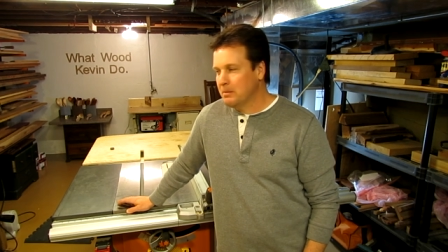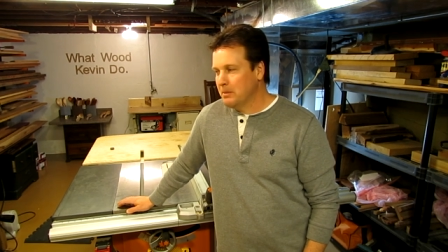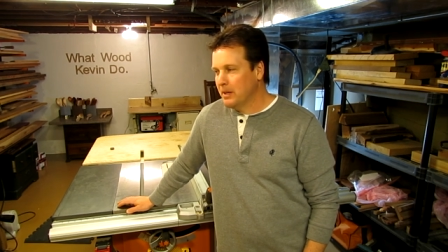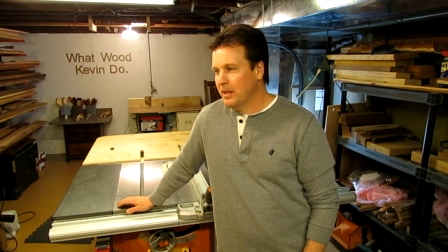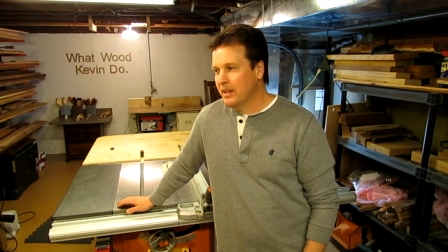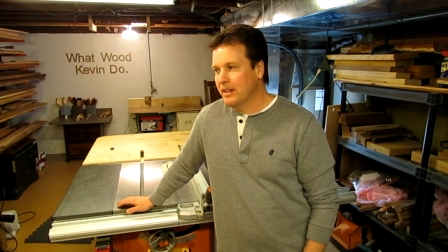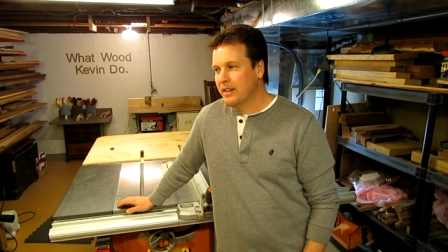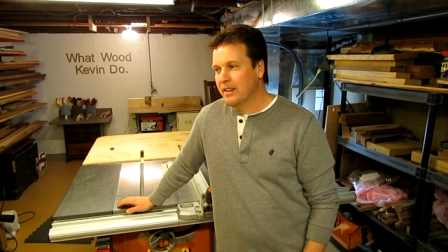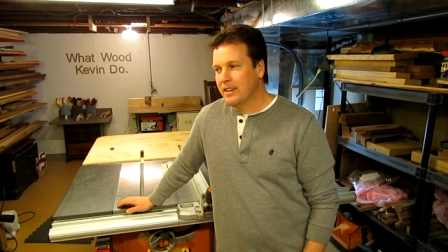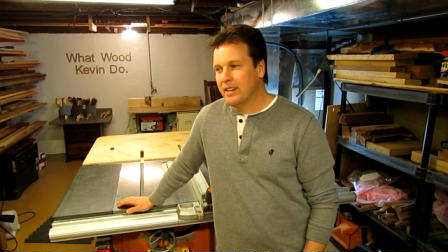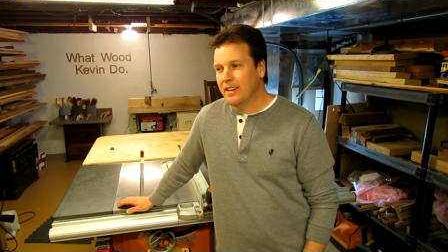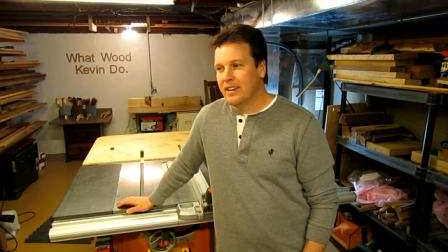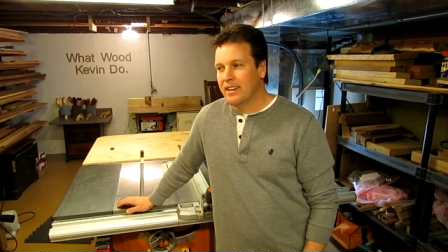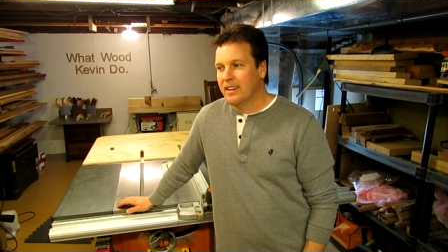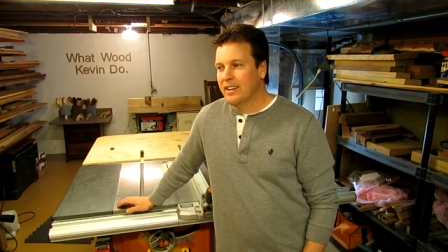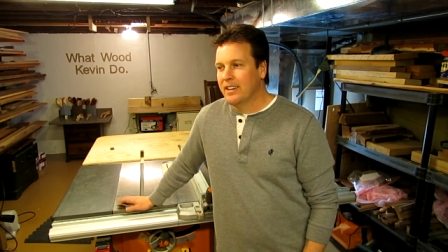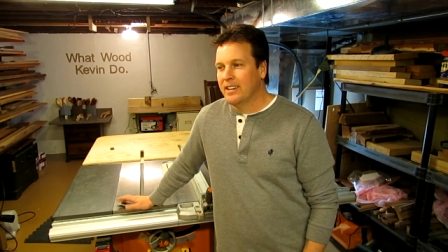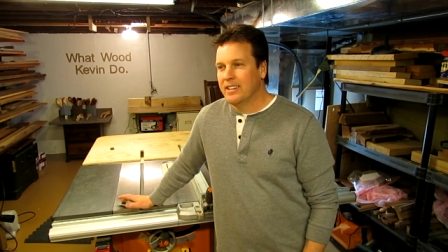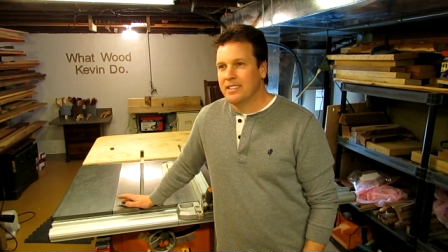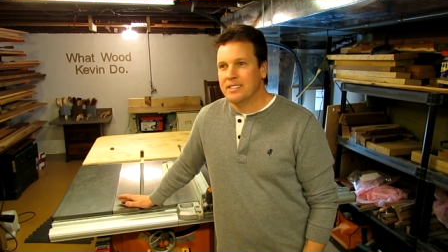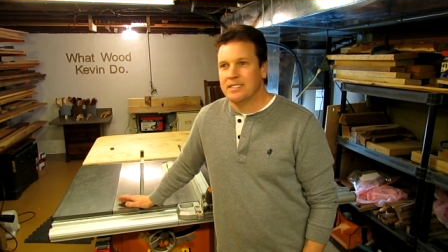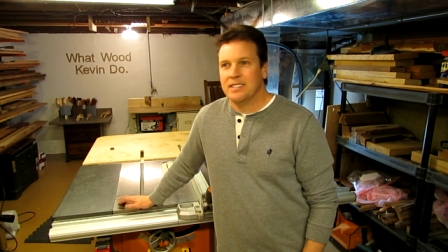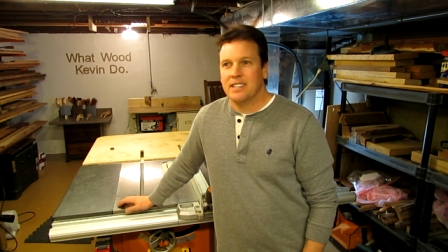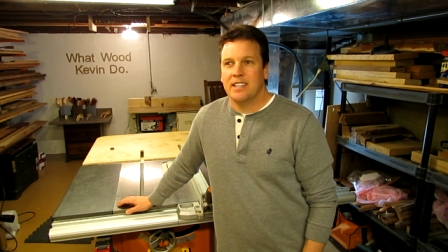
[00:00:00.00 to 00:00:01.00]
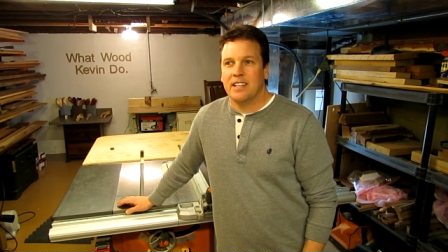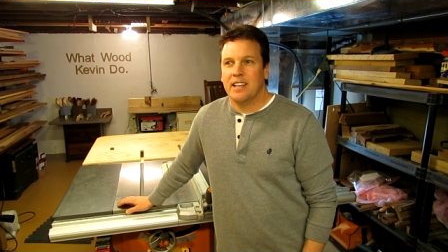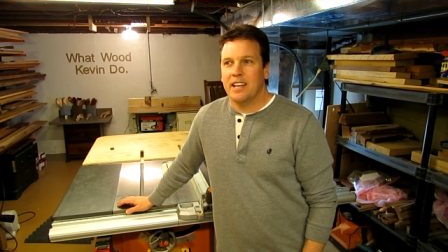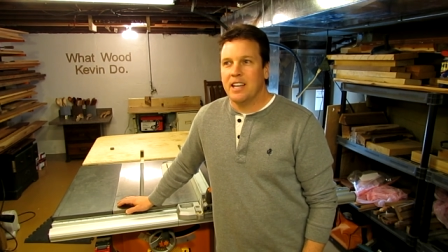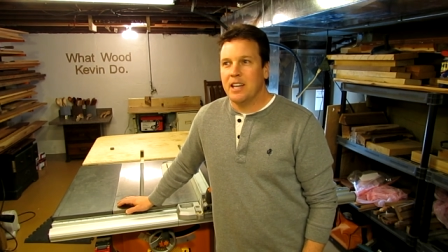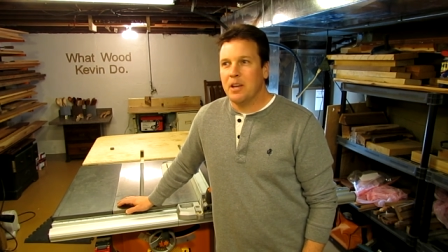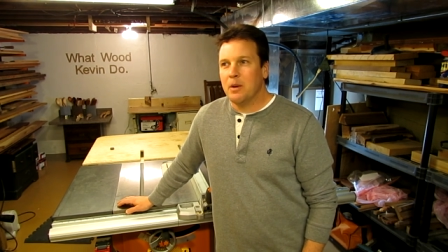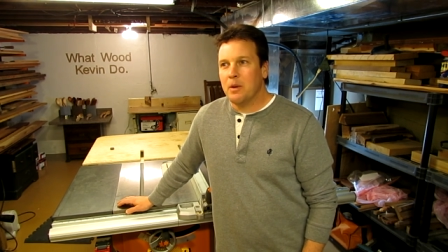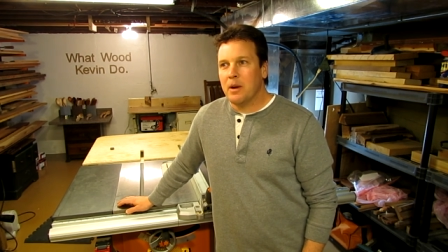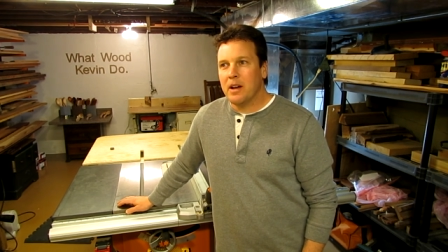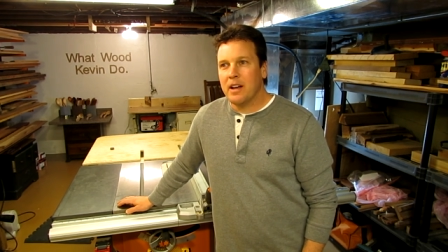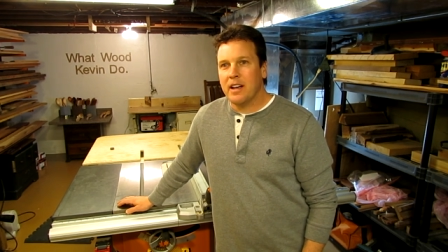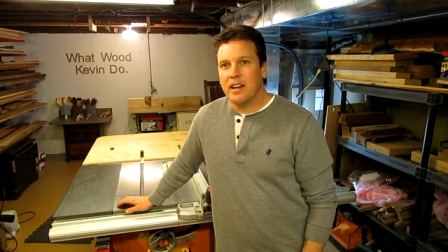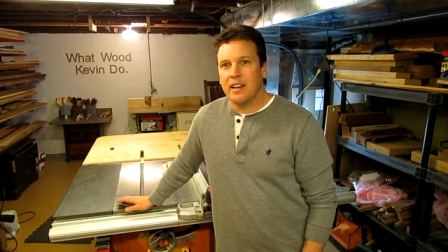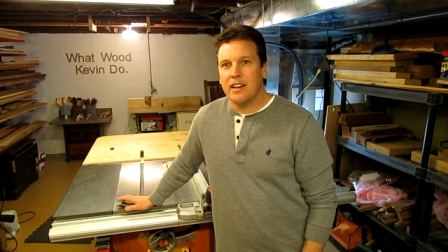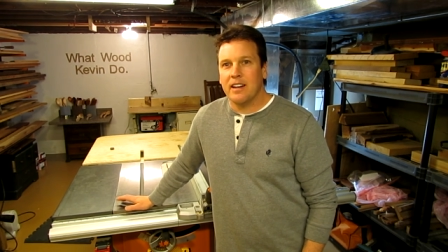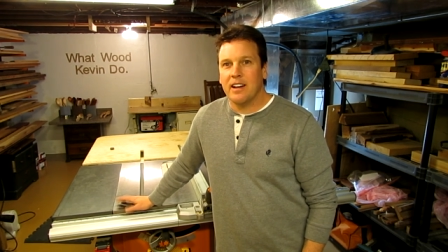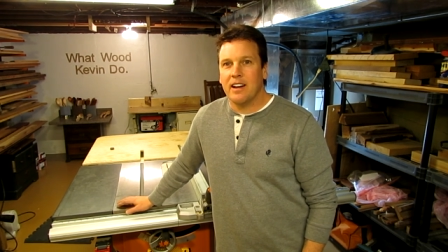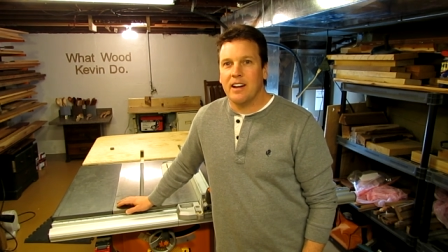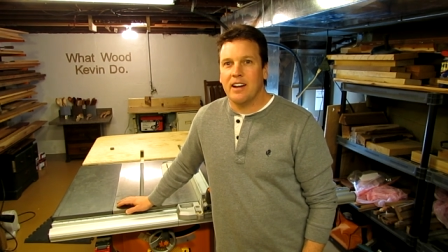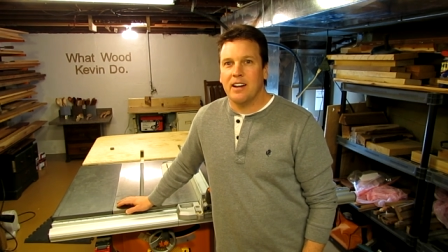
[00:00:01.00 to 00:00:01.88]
But anyway,